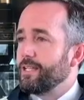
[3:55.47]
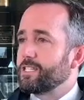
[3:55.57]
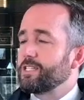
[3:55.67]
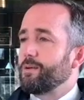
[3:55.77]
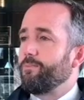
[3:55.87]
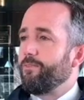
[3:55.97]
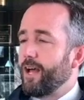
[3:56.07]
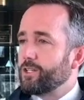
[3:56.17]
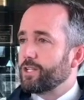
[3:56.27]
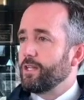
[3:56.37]
is
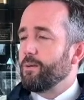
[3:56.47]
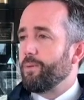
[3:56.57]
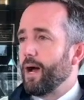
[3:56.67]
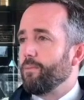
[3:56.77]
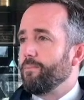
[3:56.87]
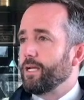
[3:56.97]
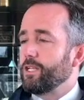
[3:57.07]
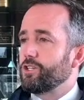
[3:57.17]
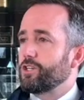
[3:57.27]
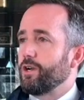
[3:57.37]
eventually about making
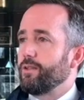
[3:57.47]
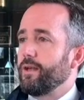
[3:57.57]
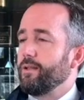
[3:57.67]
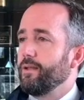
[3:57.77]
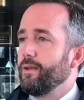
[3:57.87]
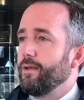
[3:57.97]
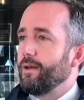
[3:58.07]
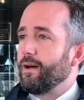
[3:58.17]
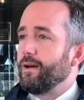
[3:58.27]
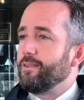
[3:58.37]
sure that
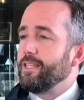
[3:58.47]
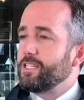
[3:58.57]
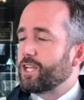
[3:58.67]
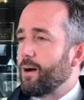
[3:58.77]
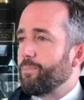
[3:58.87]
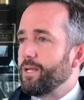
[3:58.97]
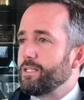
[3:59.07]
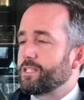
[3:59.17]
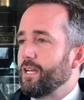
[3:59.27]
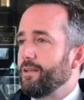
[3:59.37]
uh, these companies
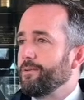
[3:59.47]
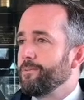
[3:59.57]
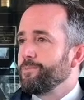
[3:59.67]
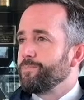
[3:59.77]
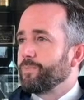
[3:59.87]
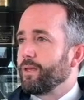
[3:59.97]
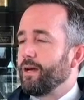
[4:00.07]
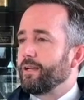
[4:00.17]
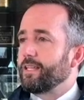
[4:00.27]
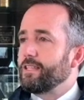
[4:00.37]
can uh,
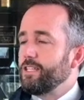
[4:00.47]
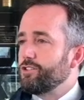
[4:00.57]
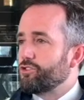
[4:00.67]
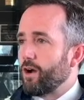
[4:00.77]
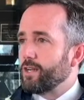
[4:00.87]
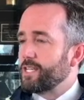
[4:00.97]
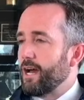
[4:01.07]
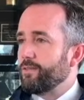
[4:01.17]
get these drugs out